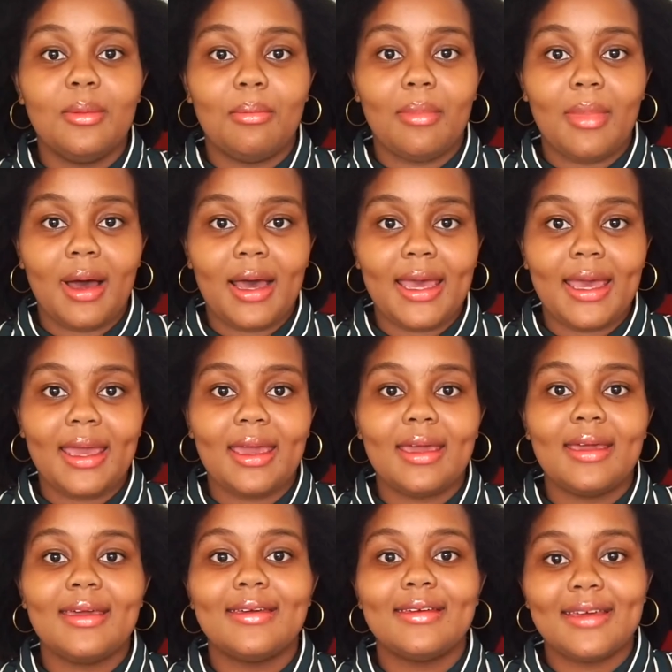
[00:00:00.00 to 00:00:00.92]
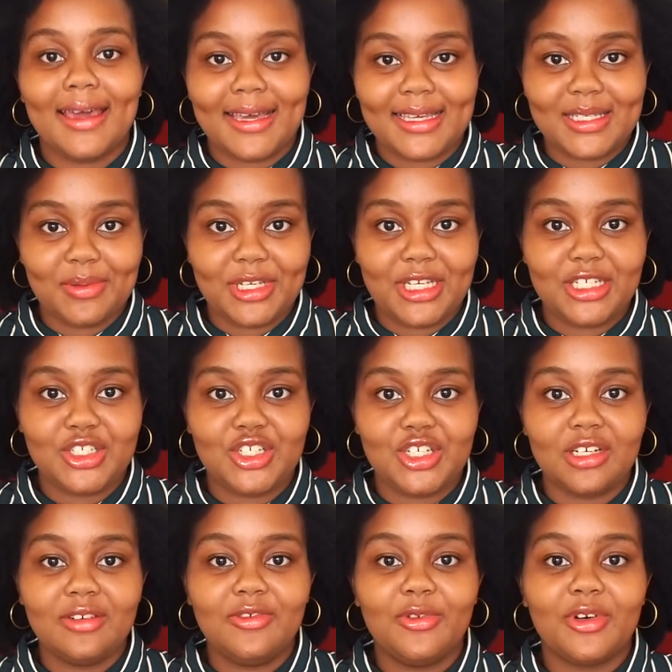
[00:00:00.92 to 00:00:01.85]
my
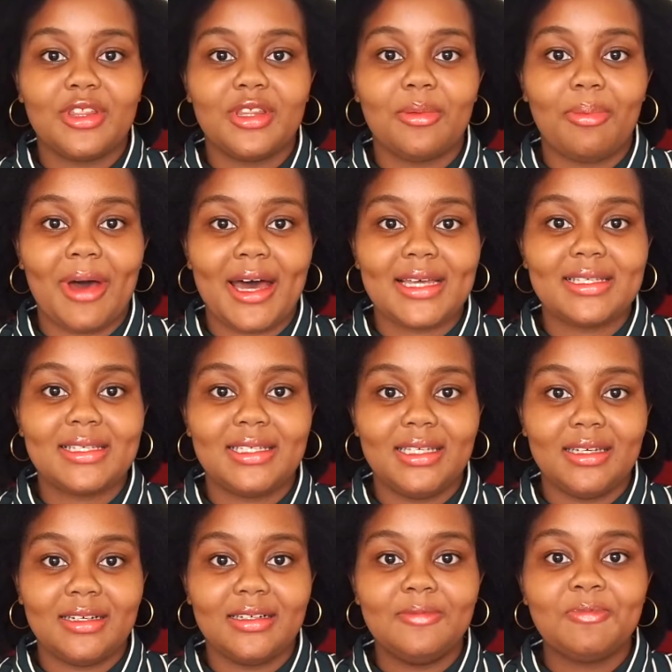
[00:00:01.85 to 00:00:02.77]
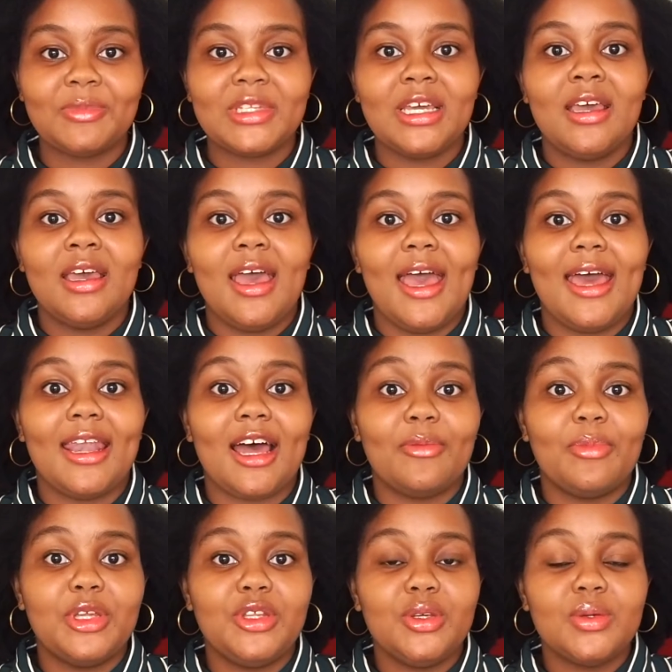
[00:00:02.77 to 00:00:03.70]
expenditure for the past year and
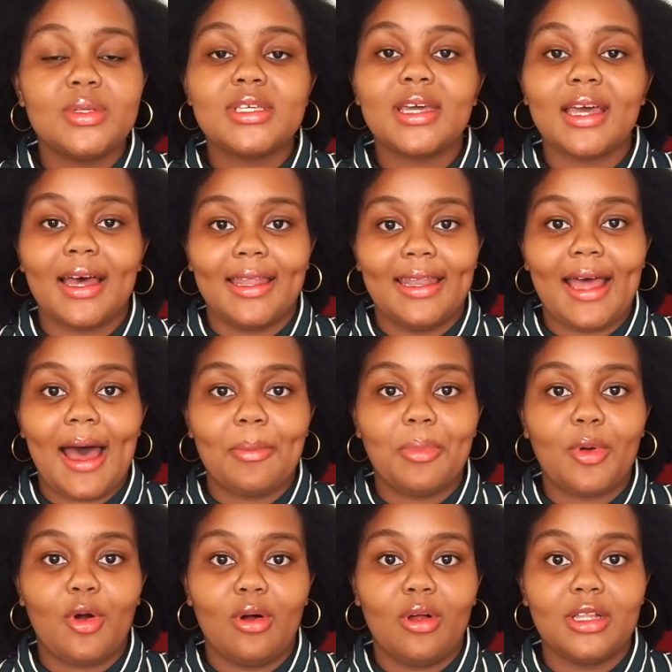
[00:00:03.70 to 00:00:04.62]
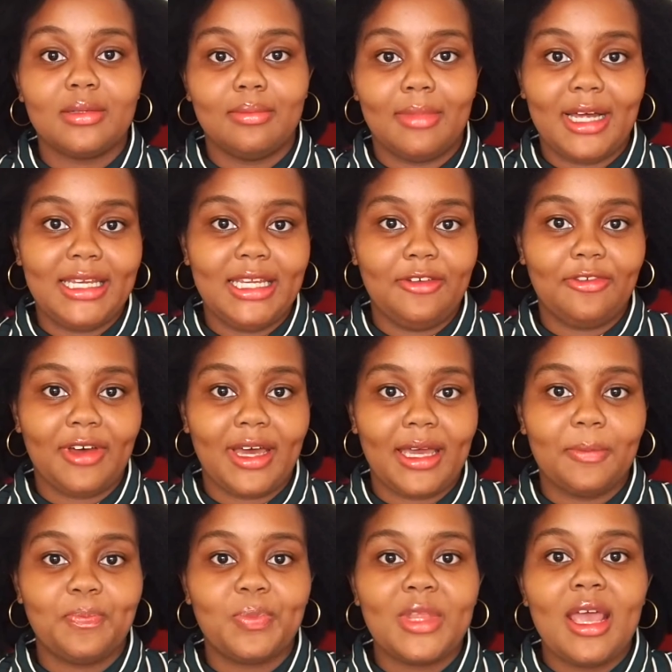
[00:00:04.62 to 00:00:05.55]
I've been using an app called Moneyfy.